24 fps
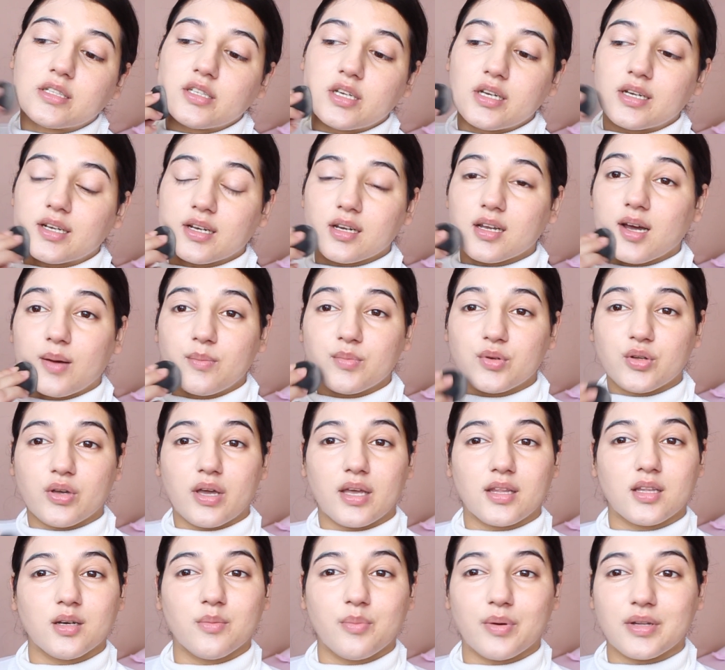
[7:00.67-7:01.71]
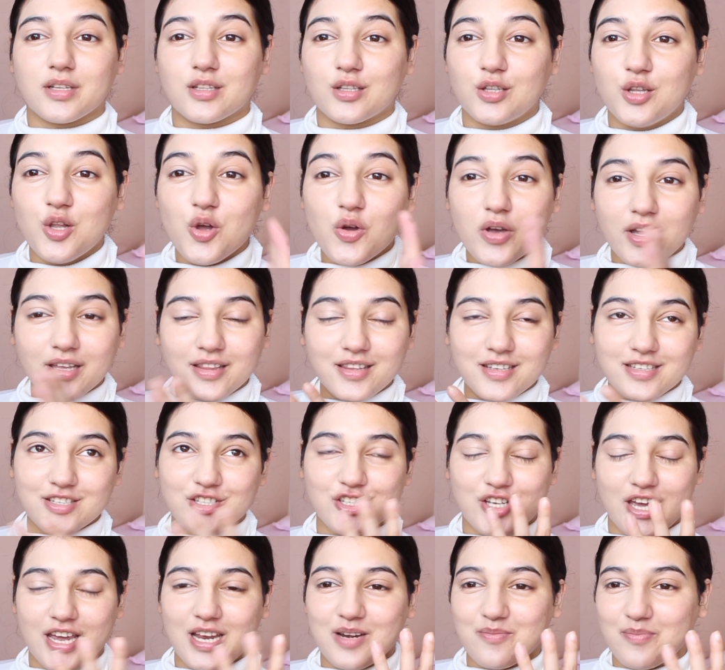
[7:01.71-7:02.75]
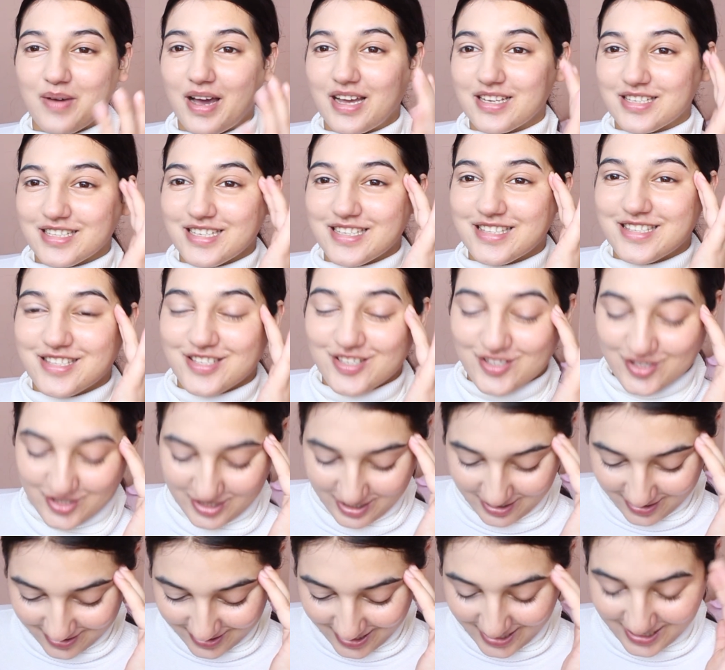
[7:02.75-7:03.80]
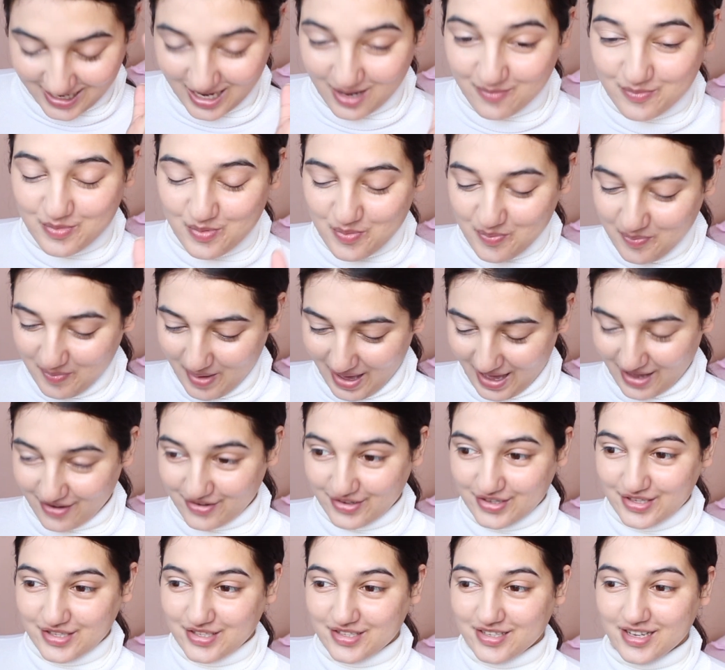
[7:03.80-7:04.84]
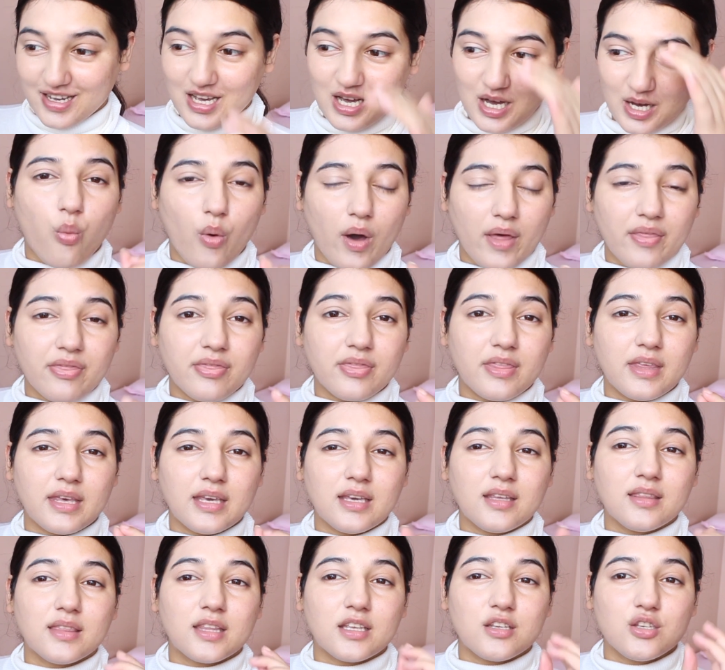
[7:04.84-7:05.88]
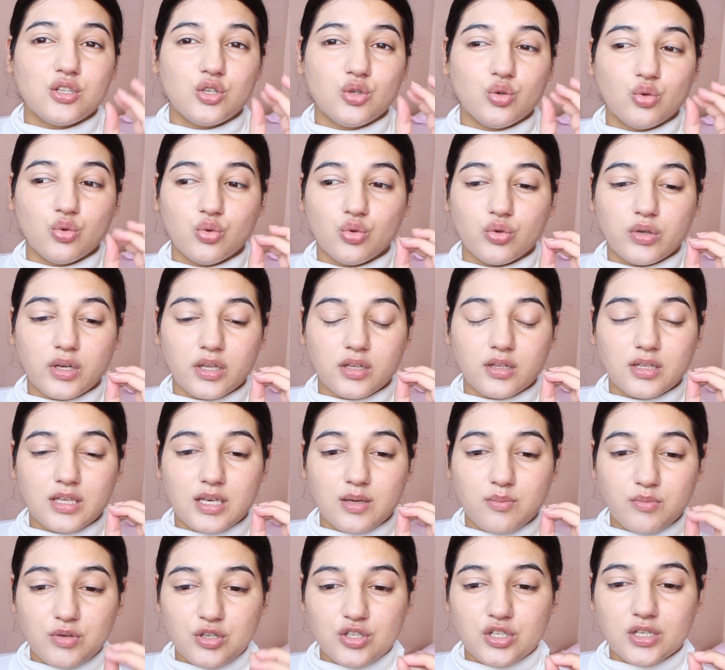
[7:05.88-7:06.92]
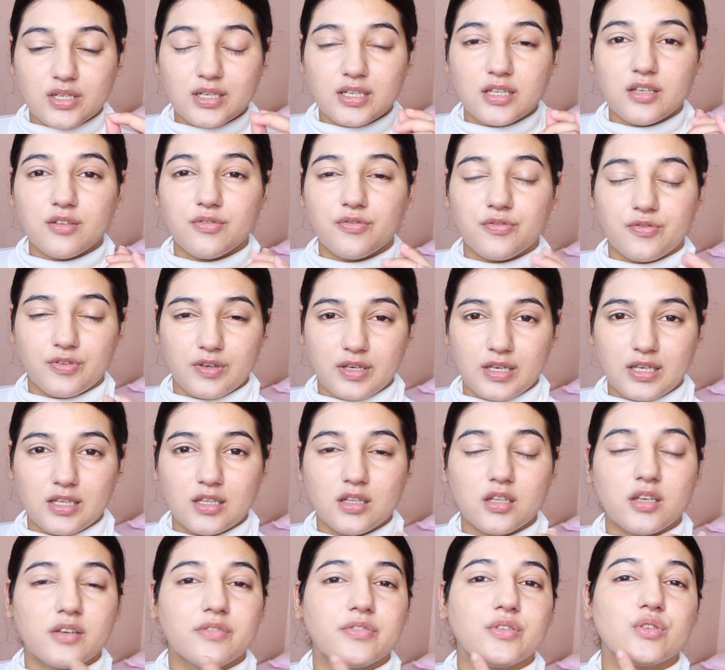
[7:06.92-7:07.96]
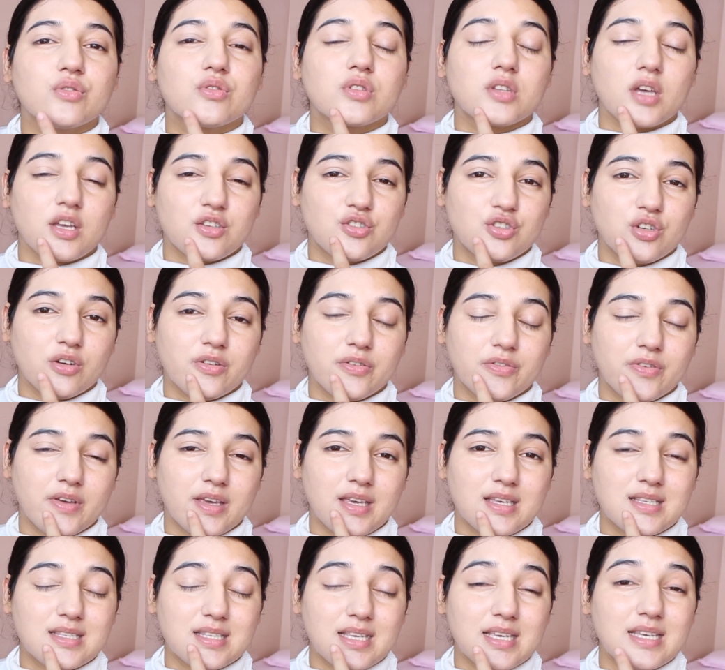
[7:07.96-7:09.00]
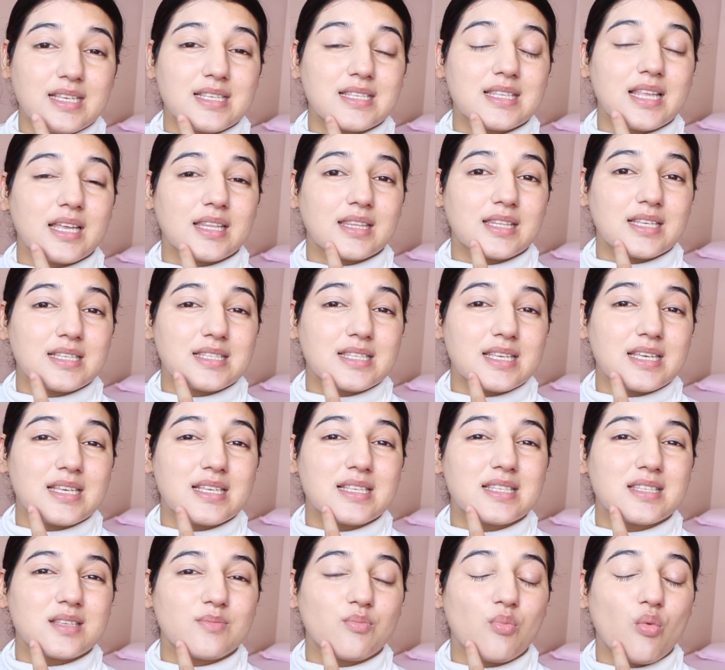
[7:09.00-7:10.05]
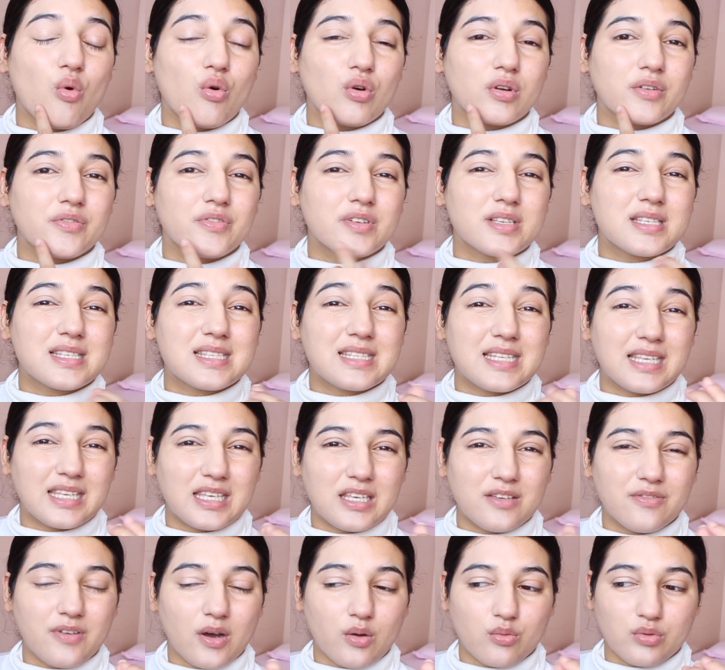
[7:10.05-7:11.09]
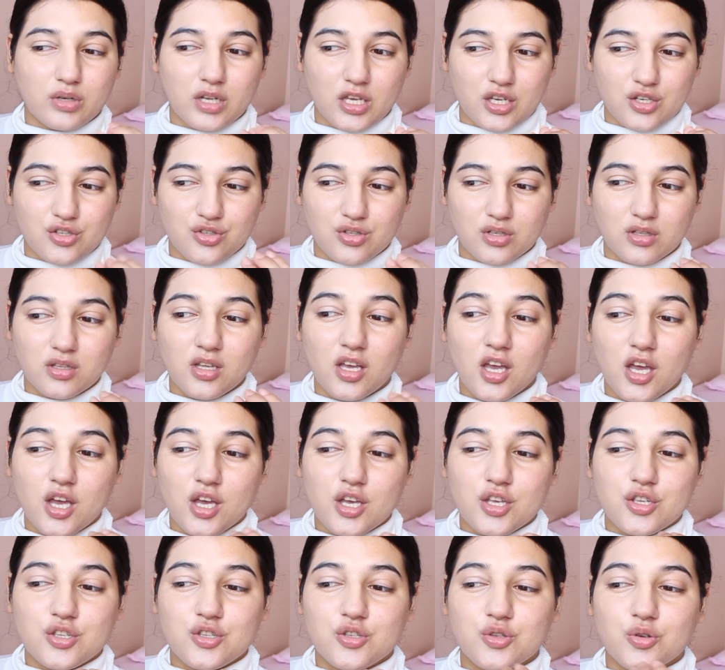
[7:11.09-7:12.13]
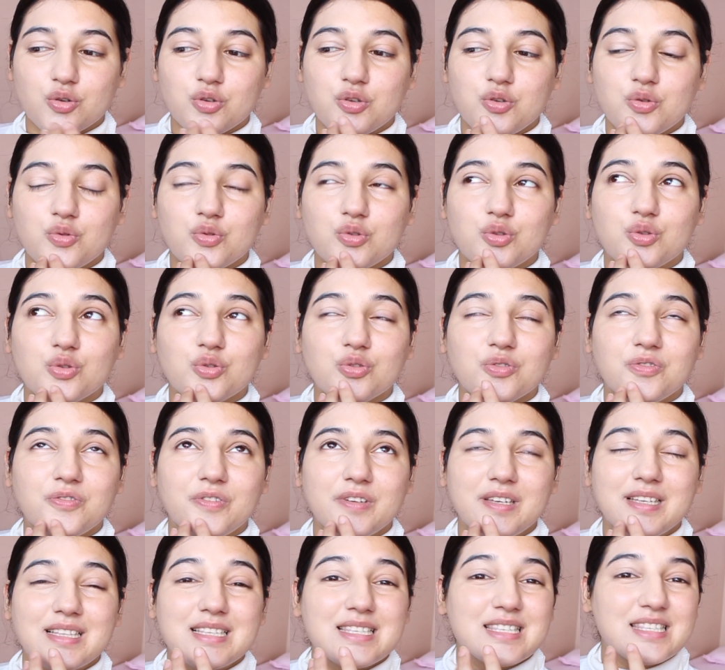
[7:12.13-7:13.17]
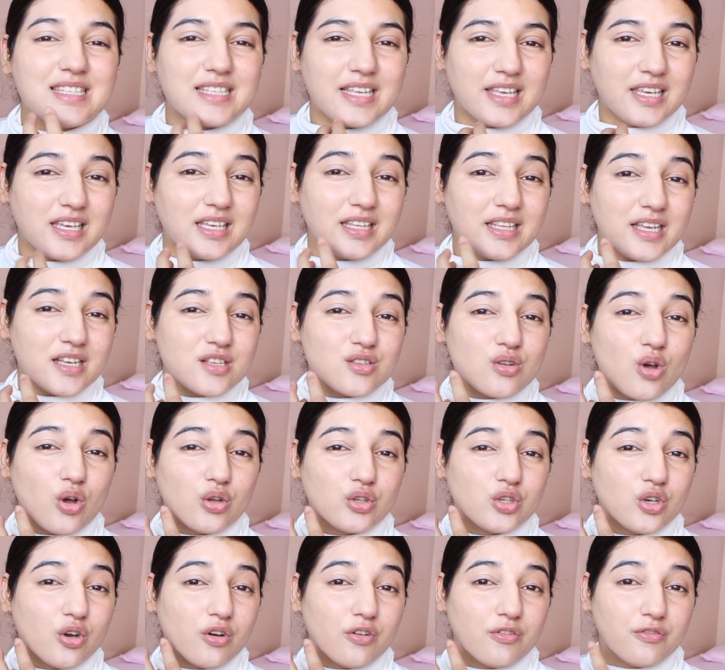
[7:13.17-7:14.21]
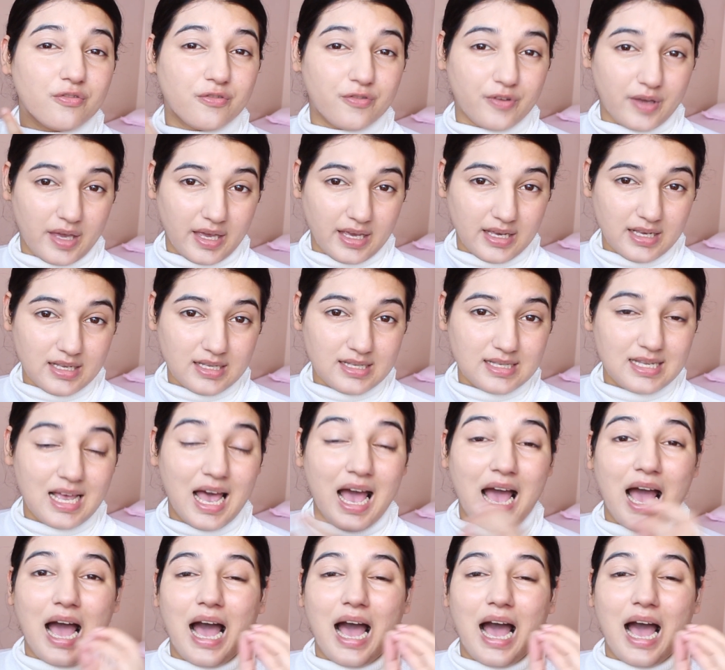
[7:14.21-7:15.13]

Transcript: it'll come together. But look at the shade match, it's just like I'm embarrassed. One thing that you can immediately feel if you touch your face is that this is more of a sticky foundation, so you do feel stickiness on your face.